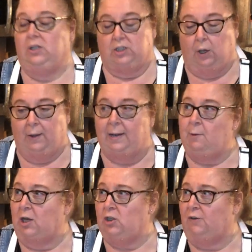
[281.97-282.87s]
So, and
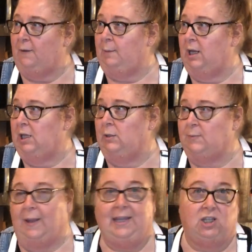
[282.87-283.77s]
I'm not sure if I'm going to
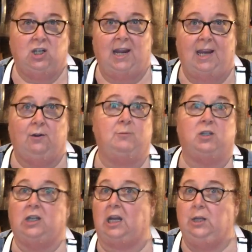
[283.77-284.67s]
use my KitchenAid or I'm
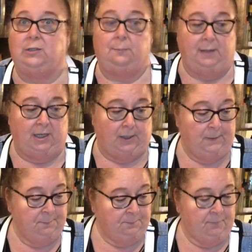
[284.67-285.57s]
just going to use a beater,